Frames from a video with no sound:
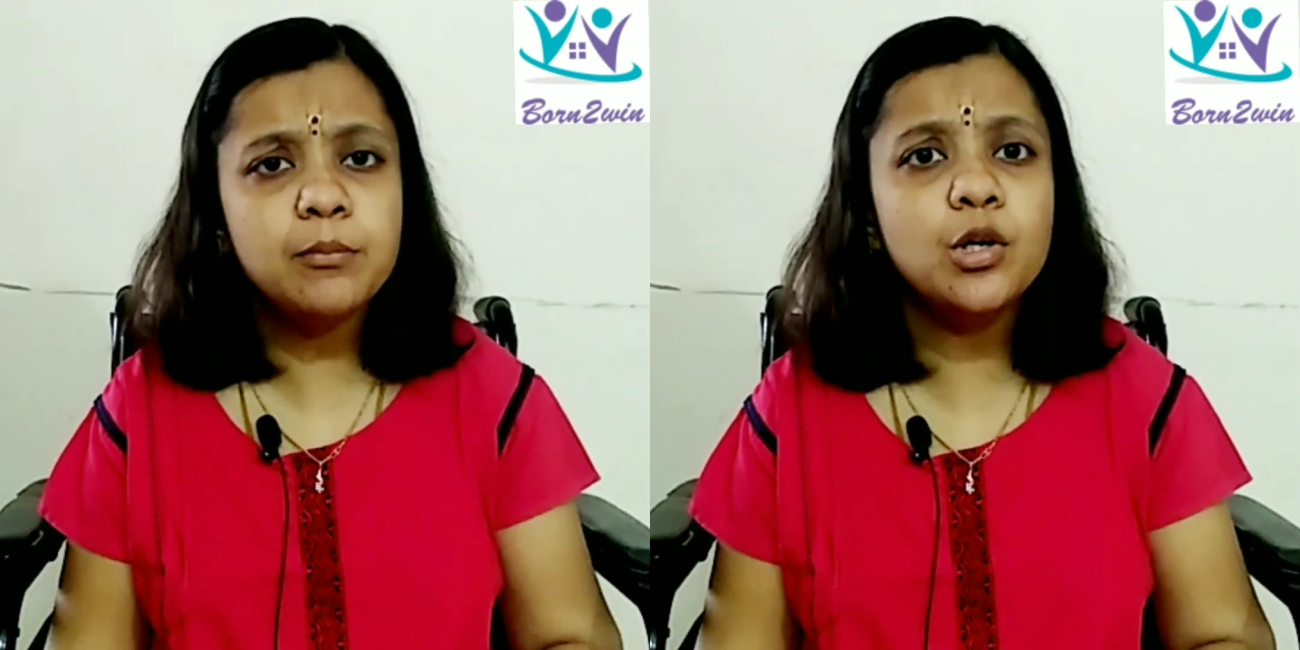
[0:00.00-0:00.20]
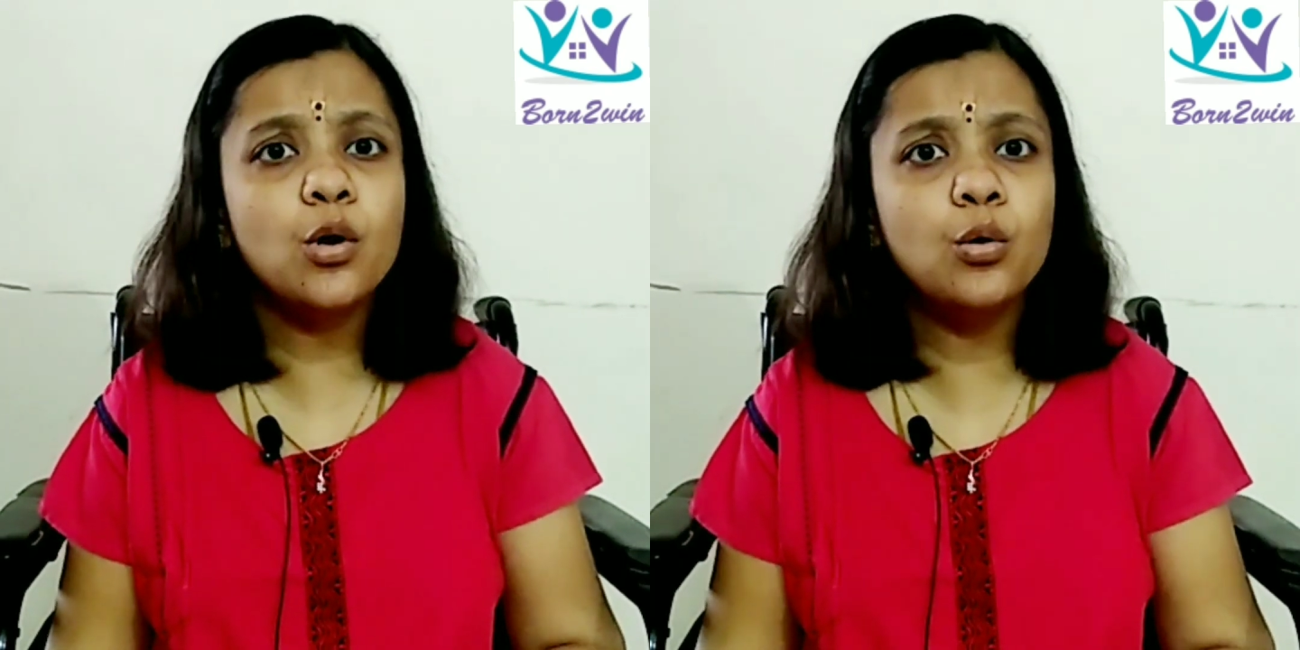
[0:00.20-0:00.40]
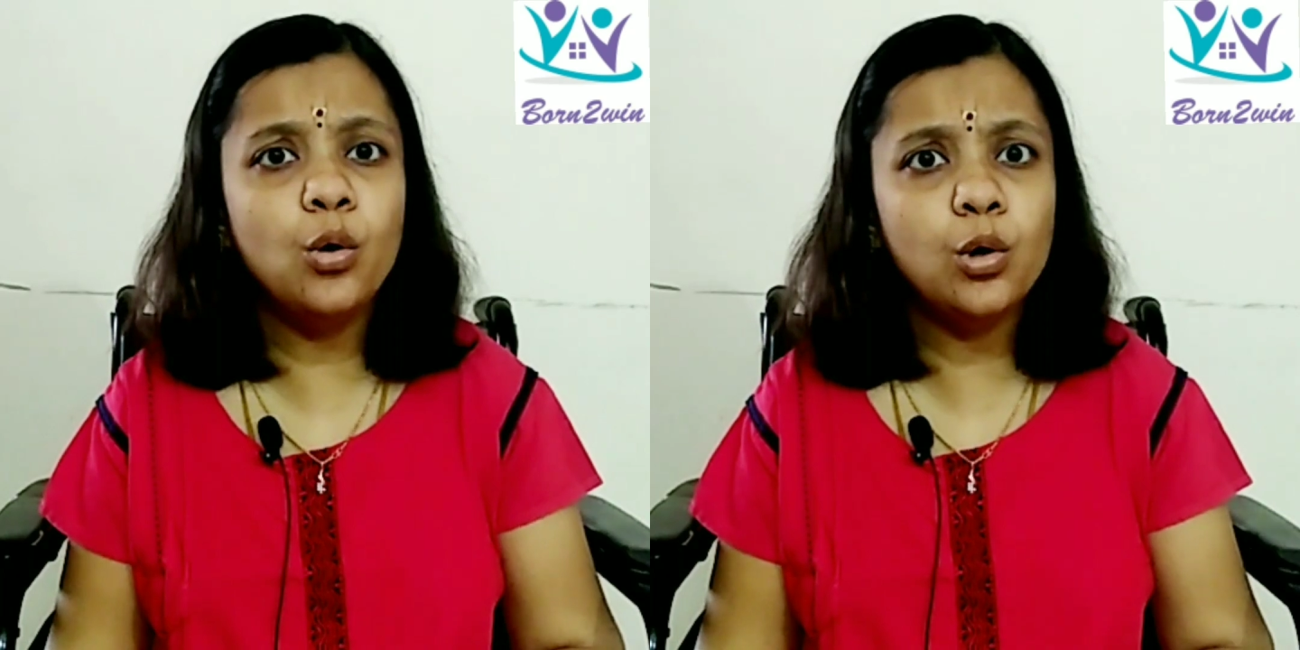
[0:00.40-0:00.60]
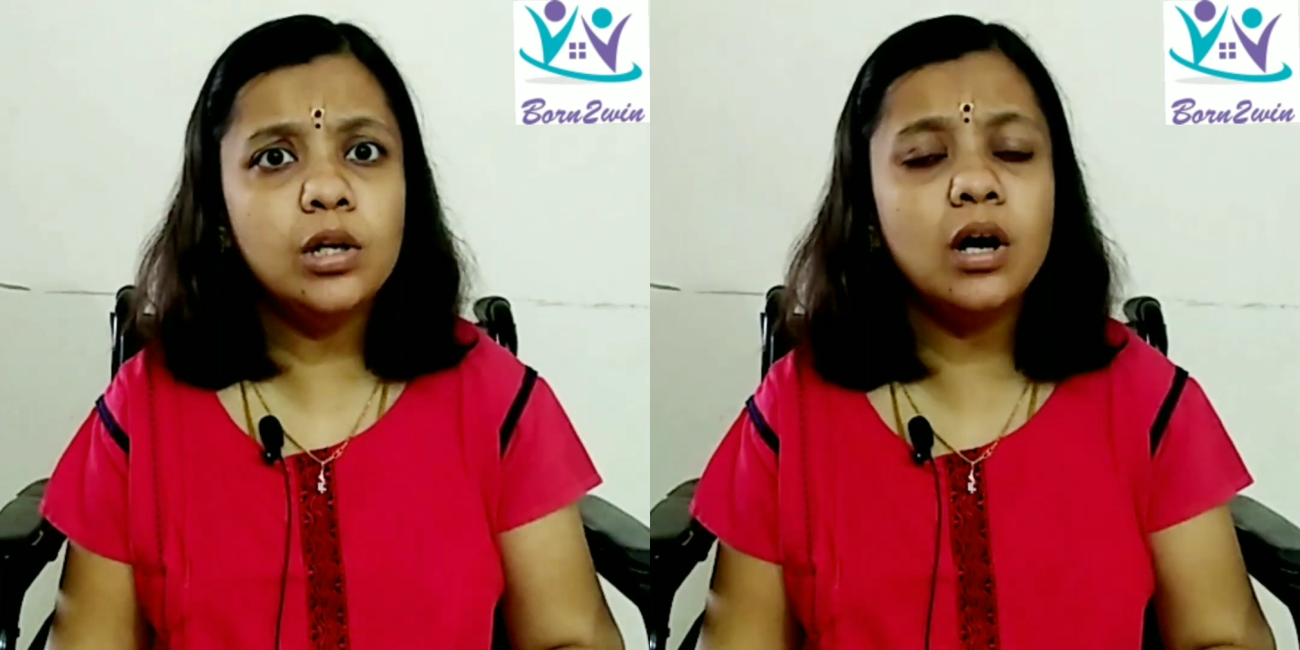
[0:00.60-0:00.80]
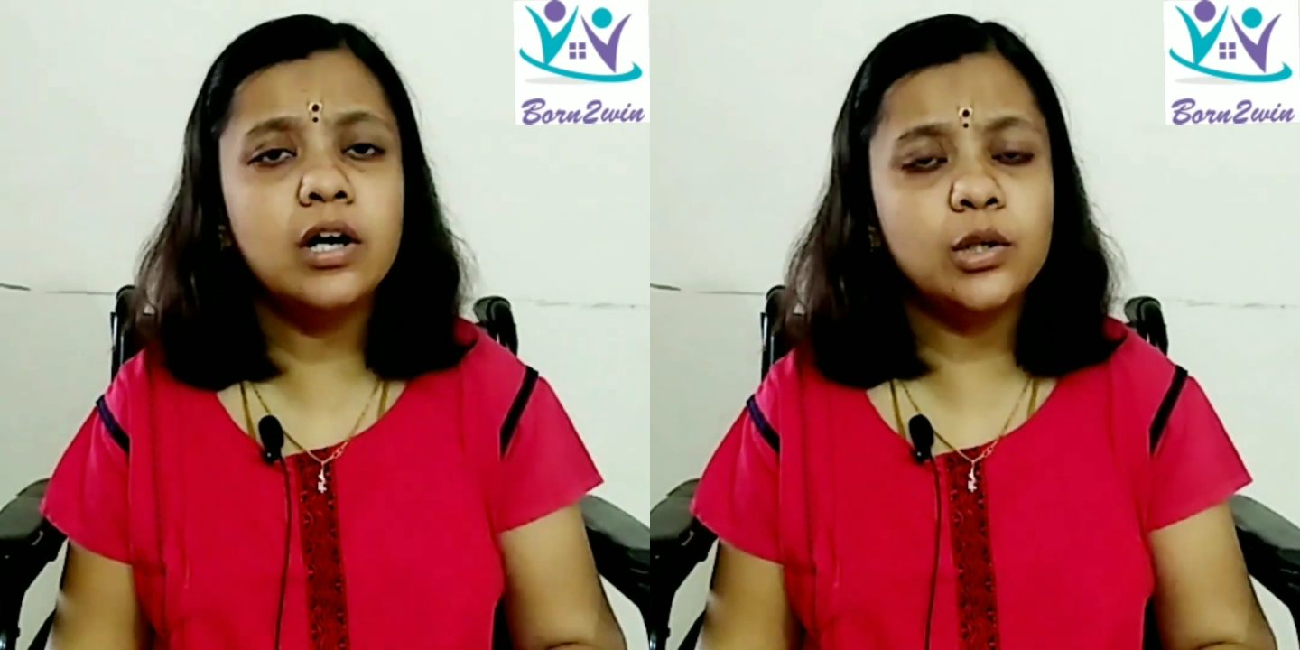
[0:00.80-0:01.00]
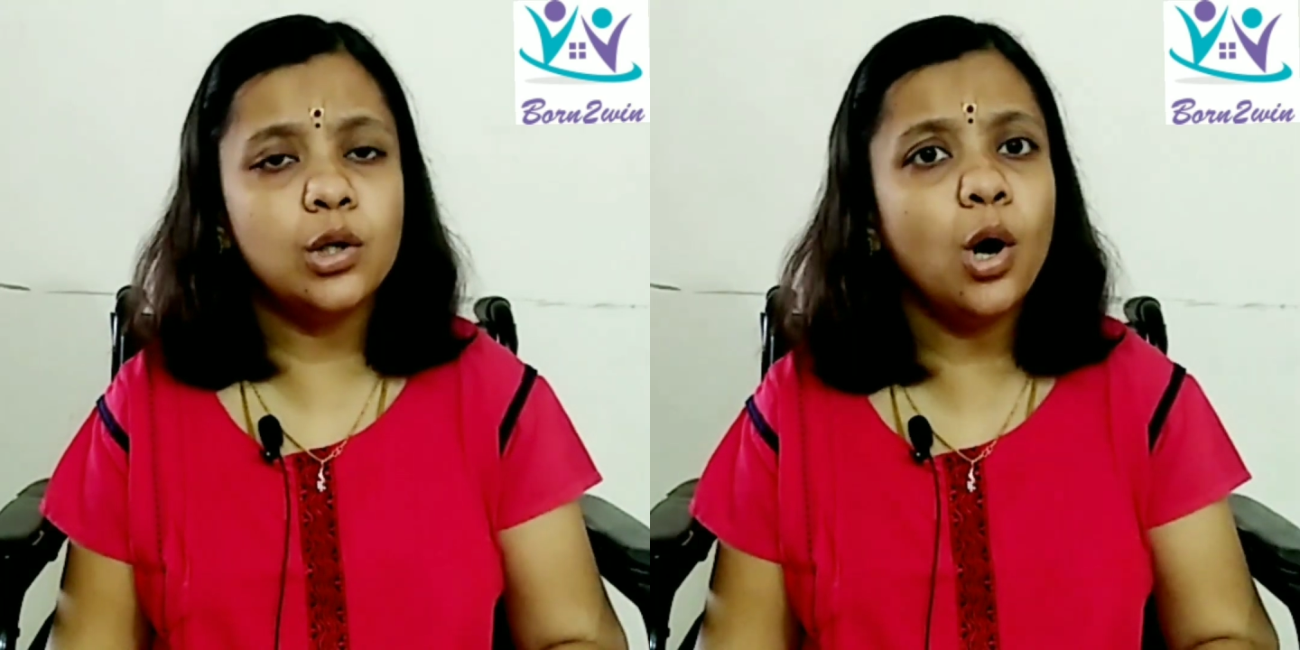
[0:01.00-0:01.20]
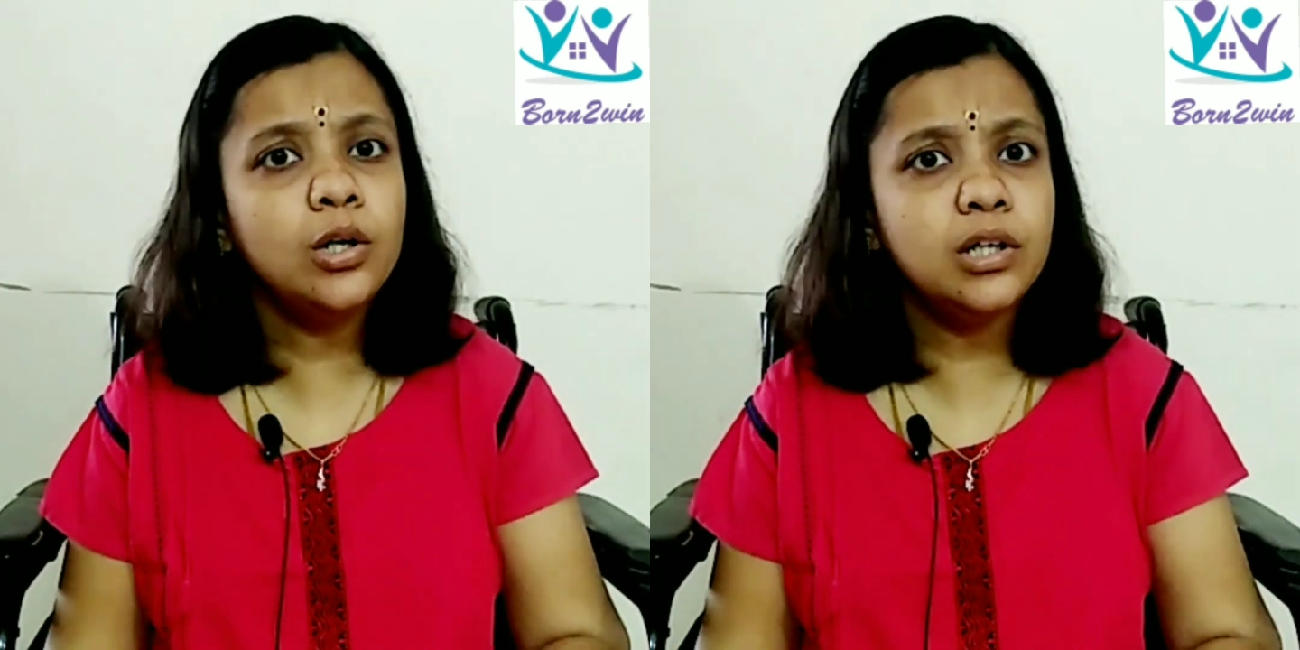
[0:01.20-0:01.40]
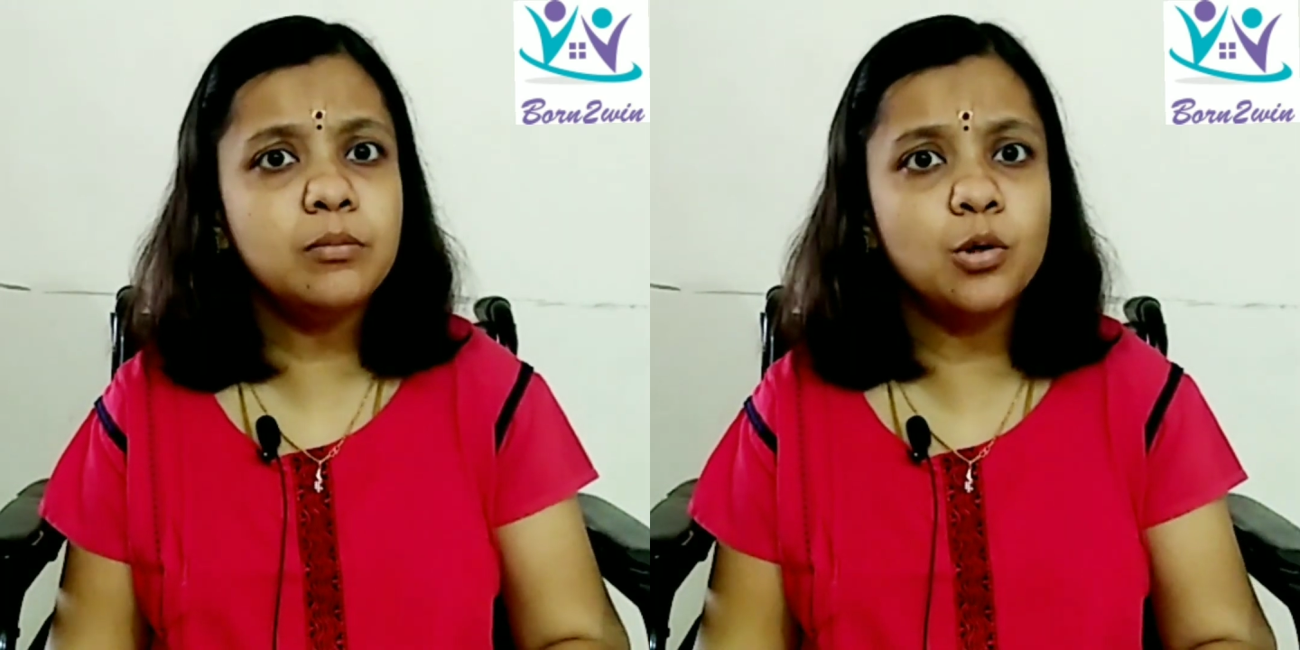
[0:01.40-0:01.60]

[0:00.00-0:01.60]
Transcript: your goal or your long-term